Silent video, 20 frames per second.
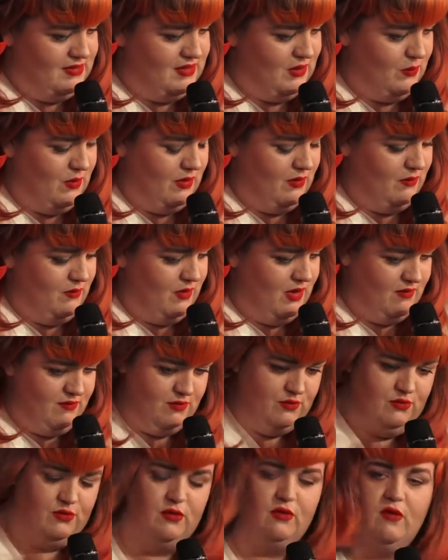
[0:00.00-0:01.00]
so we have
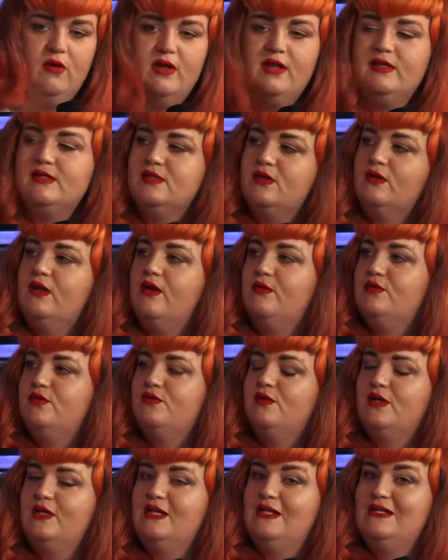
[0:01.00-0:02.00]
another guy that's going to have to
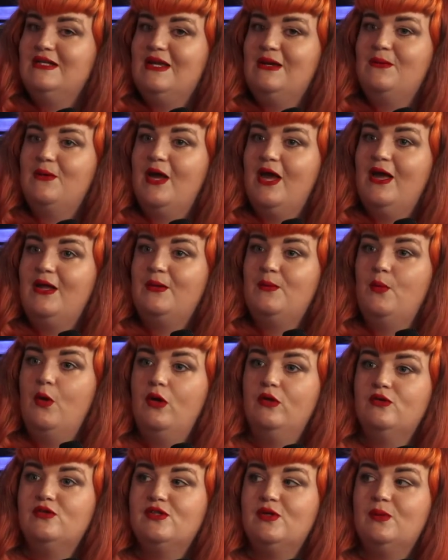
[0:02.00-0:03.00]
fill in now, Ken
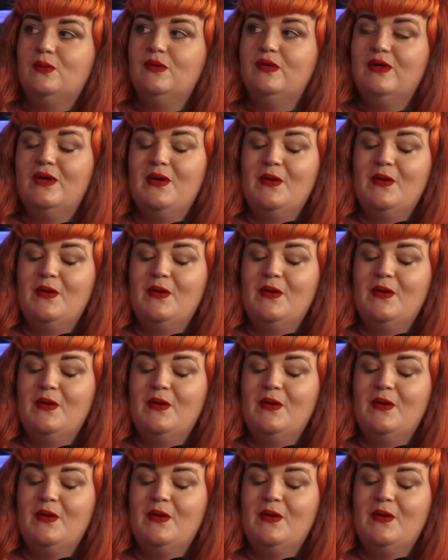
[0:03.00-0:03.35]
Walt, so